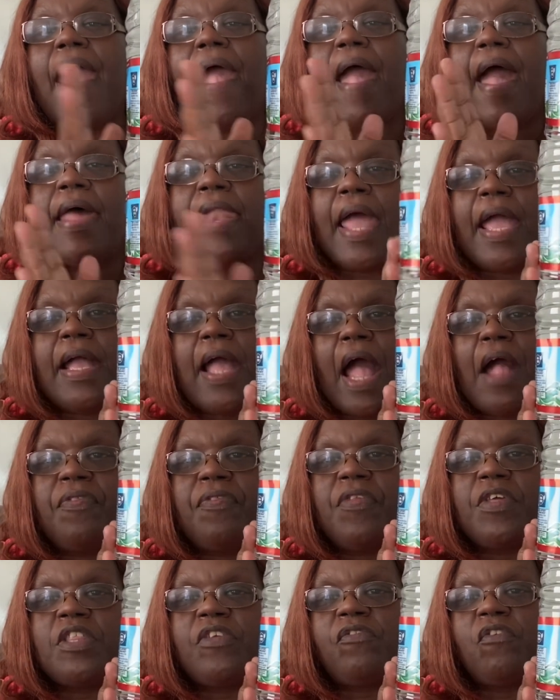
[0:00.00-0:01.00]
and I
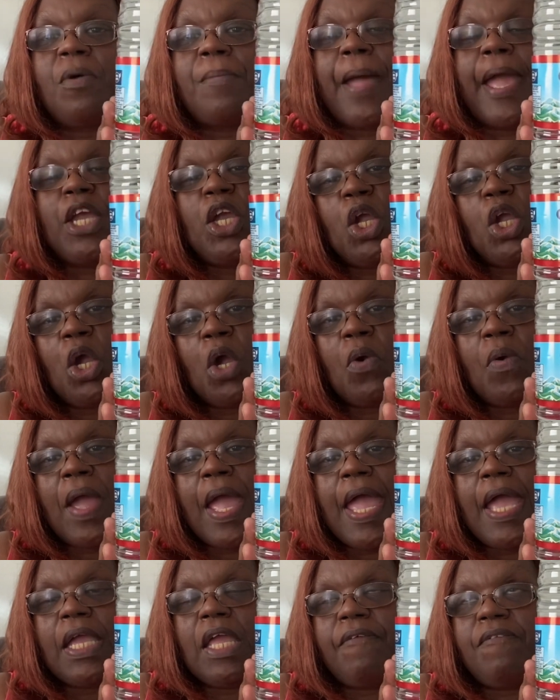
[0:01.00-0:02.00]
got this for my Keurig.